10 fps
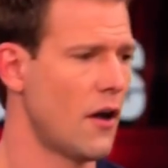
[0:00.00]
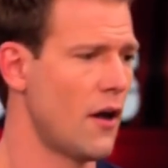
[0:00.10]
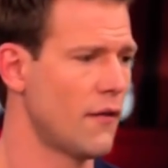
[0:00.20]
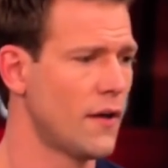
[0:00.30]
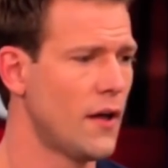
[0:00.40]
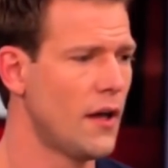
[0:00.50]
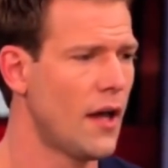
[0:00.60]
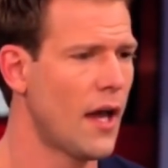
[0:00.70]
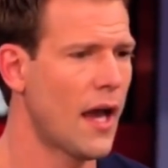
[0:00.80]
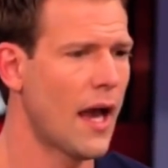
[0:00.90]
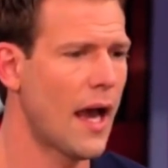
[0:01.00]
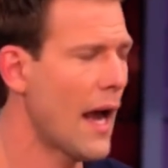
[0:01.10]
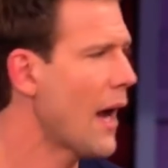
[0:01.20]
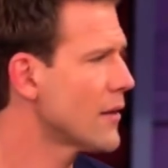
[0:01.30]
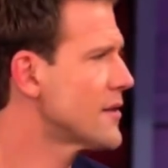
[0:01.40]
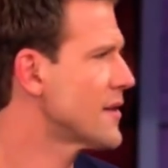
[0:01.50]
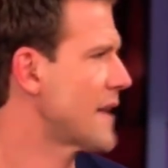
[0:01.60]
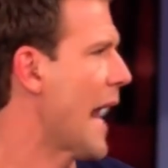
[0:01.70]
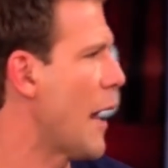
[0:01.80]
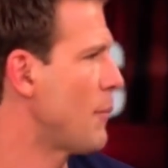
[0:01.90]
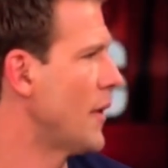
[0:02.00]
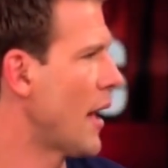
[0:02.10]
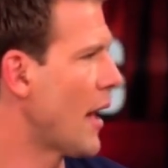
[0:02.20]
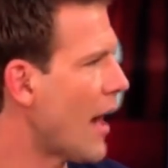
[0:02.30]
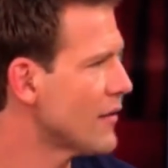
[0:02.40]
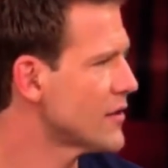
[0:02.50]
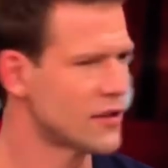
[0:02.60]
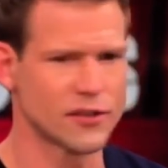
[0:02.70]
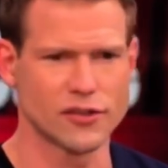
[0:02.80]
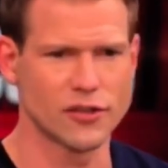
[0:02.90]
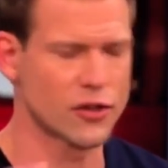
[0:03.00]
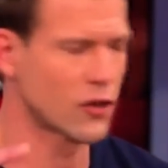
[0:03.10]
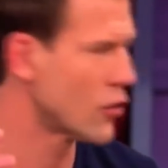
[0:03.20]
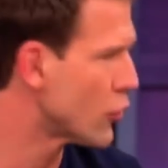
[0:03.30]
off. How does this happen? Obviously, there's the